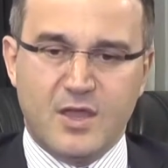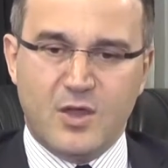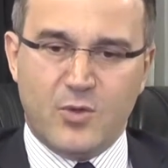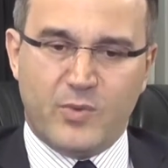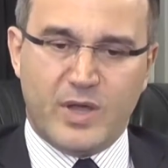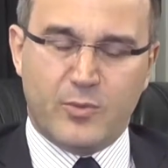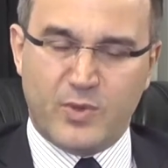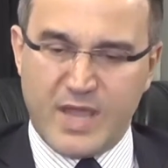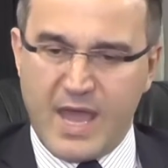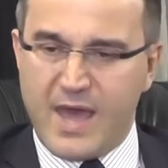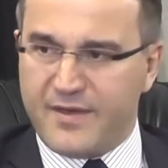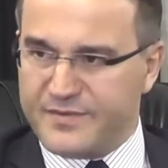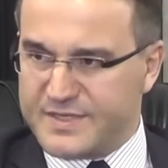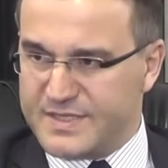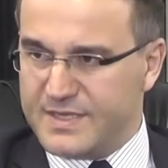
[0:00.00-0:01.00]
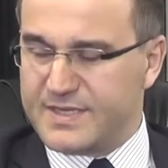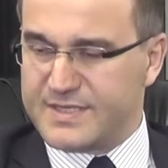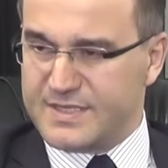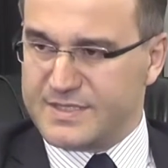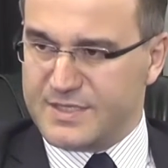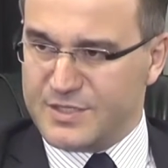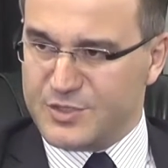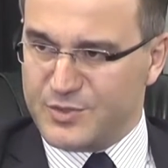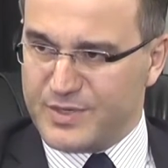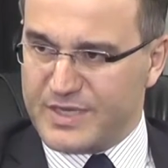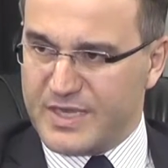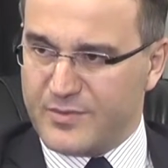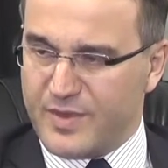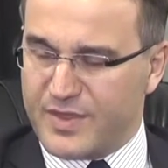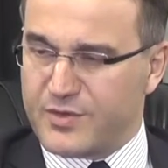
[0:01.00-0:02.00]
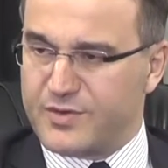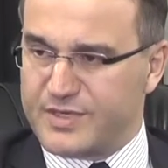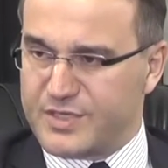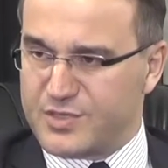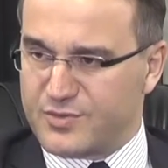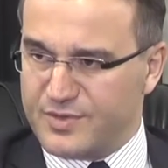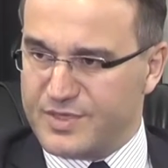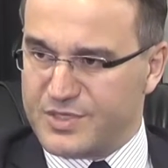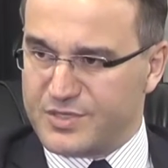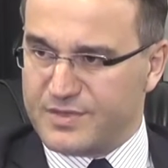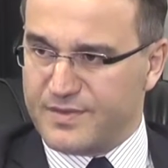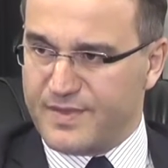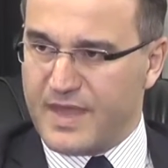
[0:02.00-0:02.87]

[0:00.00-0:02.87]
Well, we have citizens in Turkey with Kurdish origin.